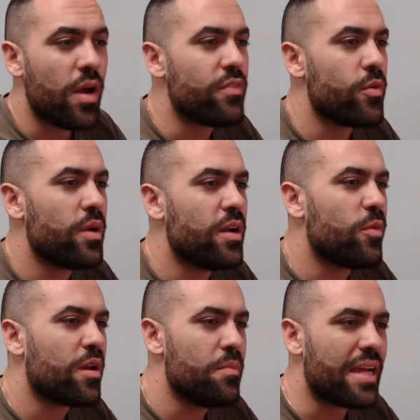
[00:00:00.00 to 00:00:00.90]
everyone,
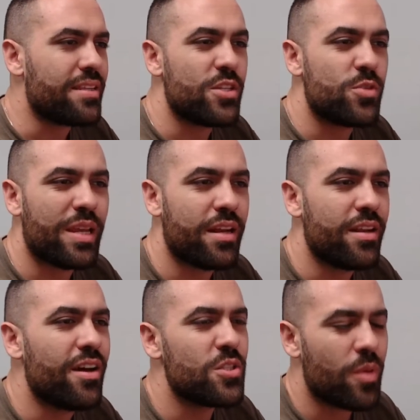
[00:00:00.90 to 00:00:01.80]
and welcome back to This Week
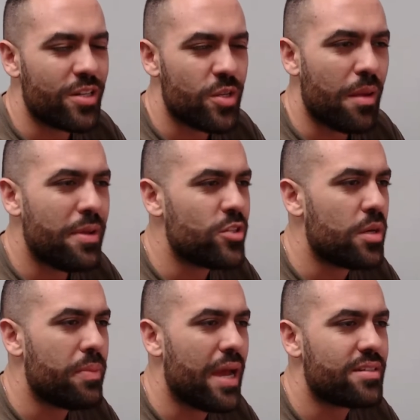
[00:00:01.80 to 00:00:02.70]
in Guns, brought to you by
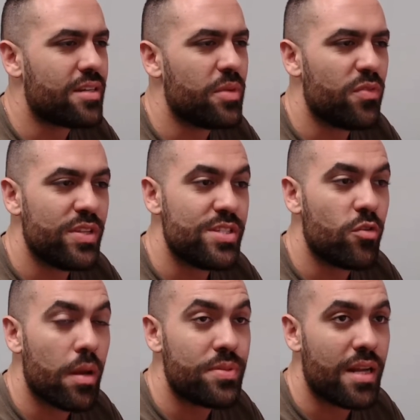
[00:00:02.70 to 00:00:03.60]
Patriot, Patch Company,
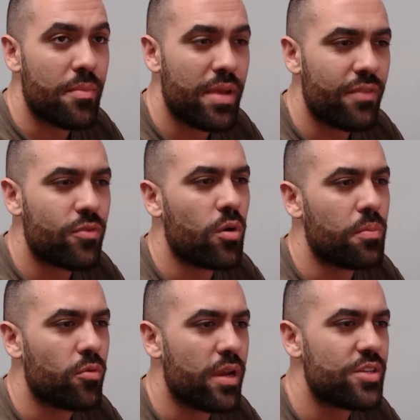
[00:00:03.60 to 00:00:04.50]
VZ Grips, and MAF
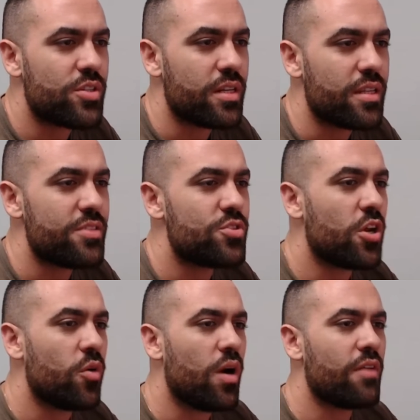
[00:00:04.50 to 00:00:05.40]
Corporation. This
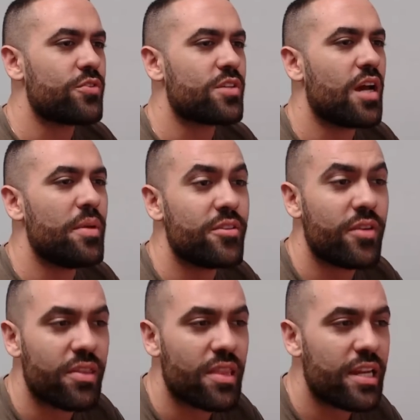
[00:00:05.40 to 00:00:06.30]
show offers
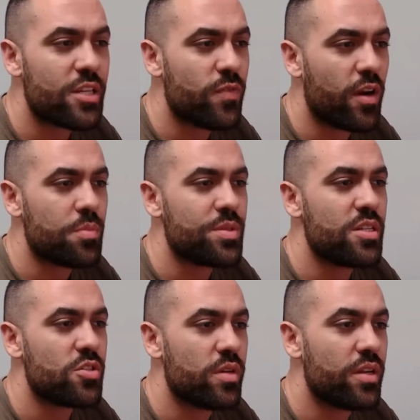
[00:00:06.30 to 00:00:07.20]
commentary on the latest firearms
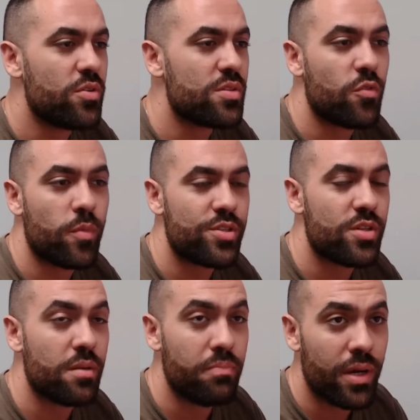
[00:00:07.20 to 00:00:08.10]
industry news,
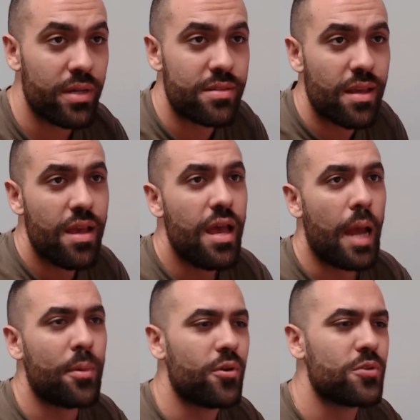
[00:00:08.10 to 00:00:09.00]
information, and buzz.
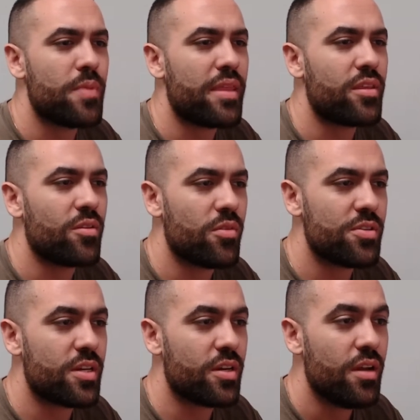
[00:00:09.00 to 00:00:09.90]
I'm your host, Matthew
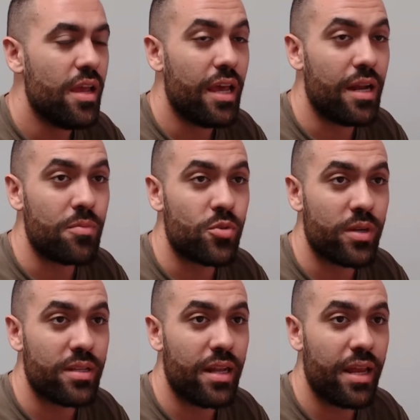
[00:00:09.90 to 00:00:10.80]
LaRosier, and I'm
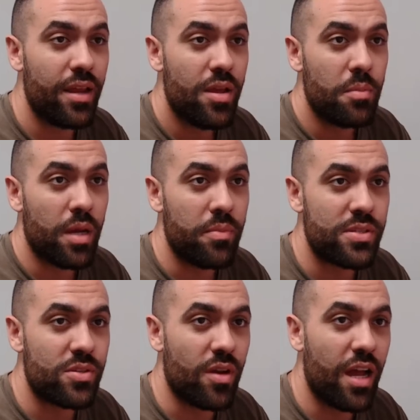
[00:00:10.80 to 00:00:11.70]
joined today by
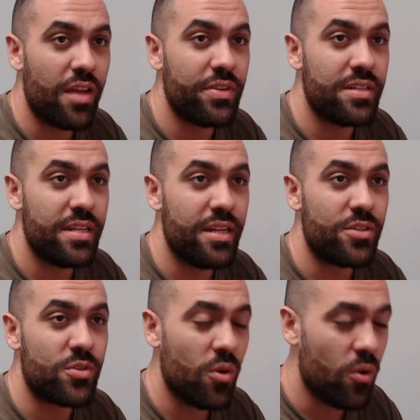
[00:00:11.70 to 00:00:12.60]
Mr. Ivan
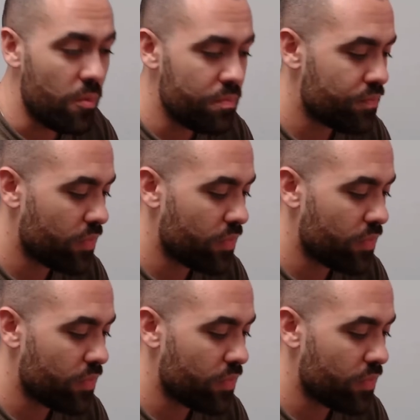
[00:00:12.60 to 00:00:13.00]
T. Troll,